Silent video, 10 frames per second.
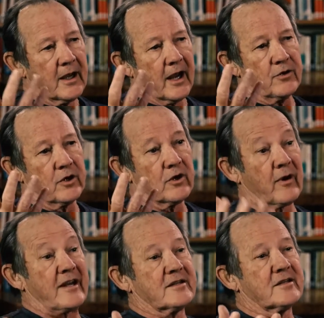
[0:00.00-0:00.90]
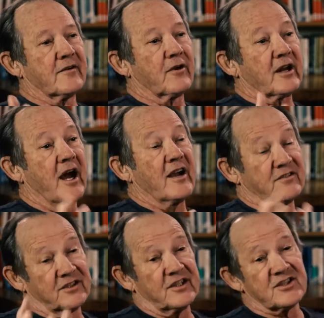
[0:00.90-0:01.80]
And you can create different kinds
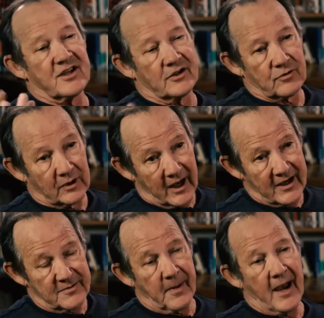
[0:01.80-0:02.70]
of decentralized